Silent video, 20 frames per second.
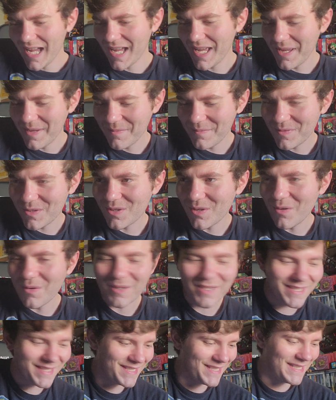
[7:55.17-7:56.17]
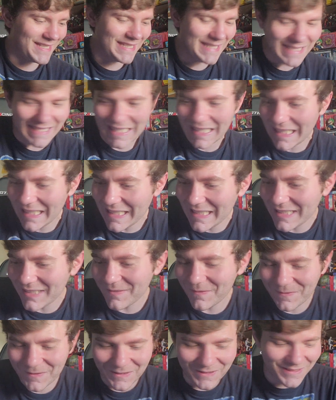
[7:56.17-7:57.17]
I am so
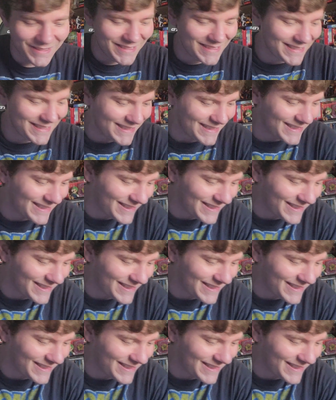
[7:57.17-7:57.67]
excited for all this